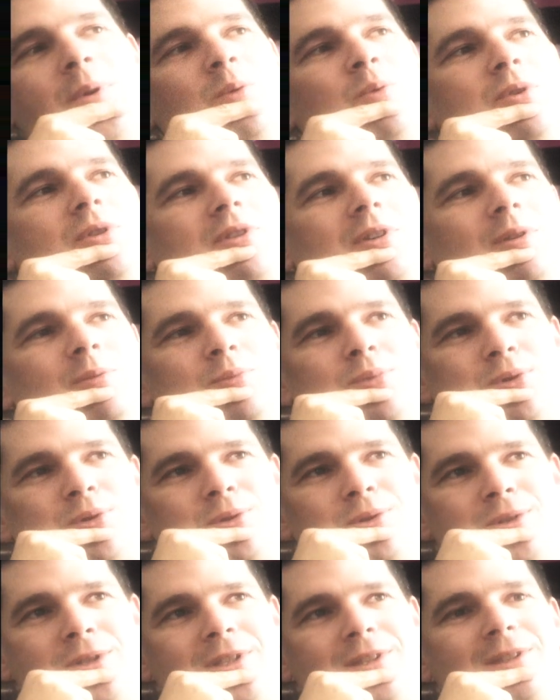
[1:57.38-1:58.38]
was
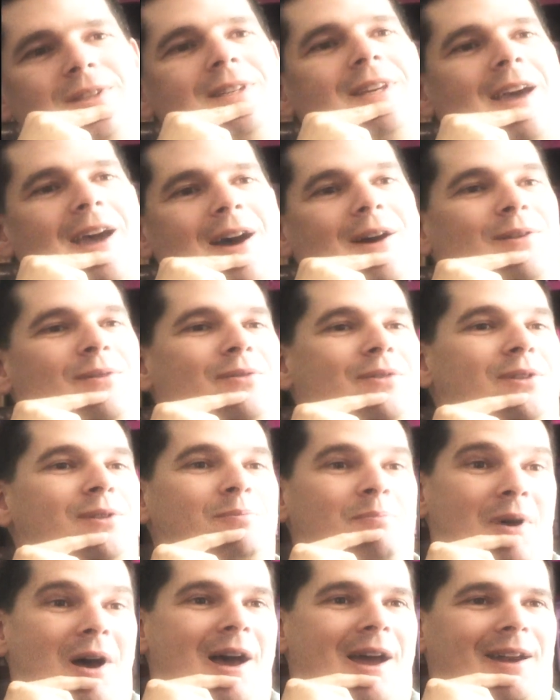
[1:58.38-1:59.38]
completely out of his
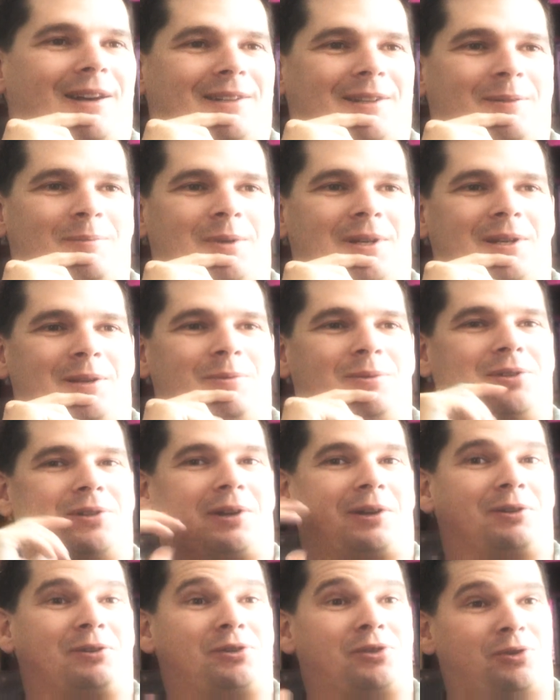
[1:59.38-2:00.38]
mind. I mean, he was
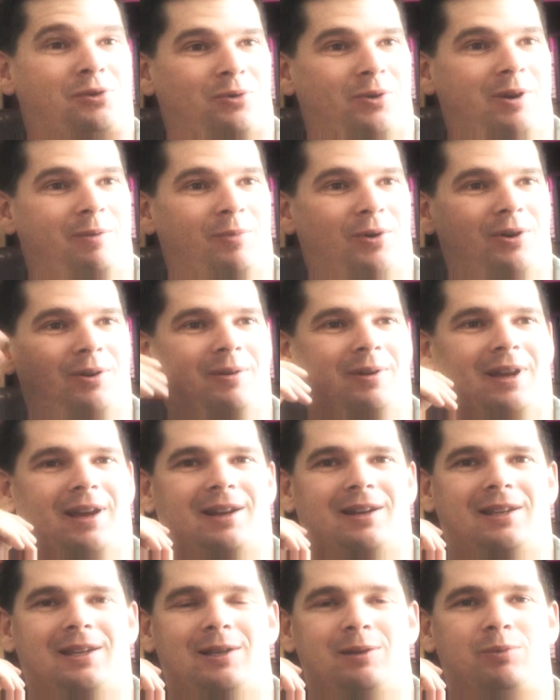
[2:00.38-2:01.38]
like a screamer,
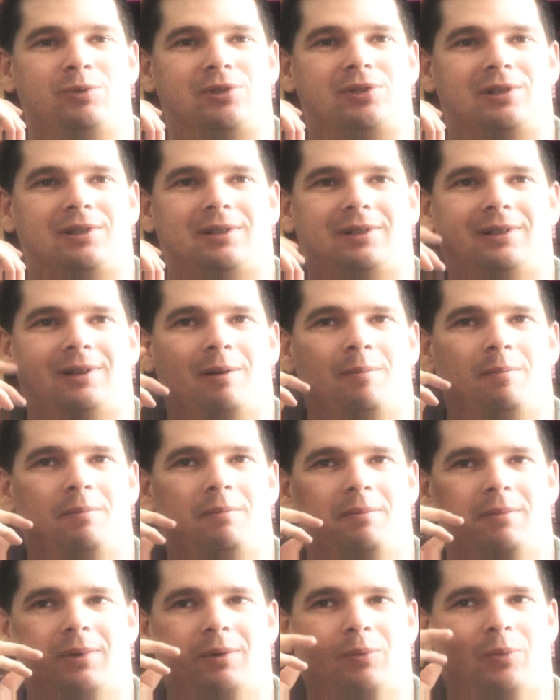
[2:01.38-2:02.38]
and he was
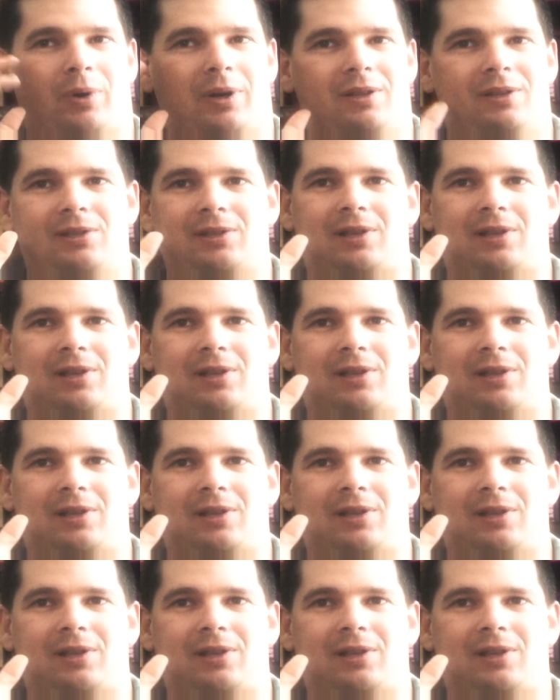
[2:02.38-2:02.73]
one of these